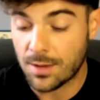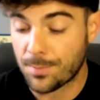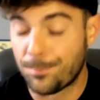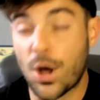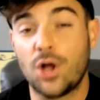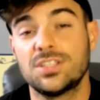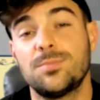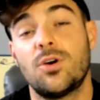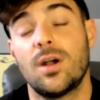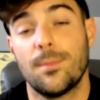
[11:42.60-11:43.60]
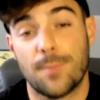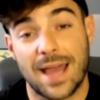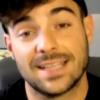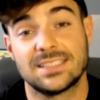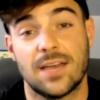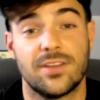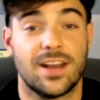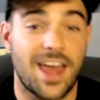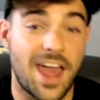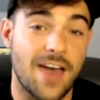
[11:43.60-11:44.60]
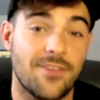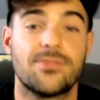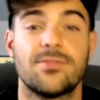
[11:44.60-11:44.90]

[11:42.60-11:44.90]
Baltimore -7.5.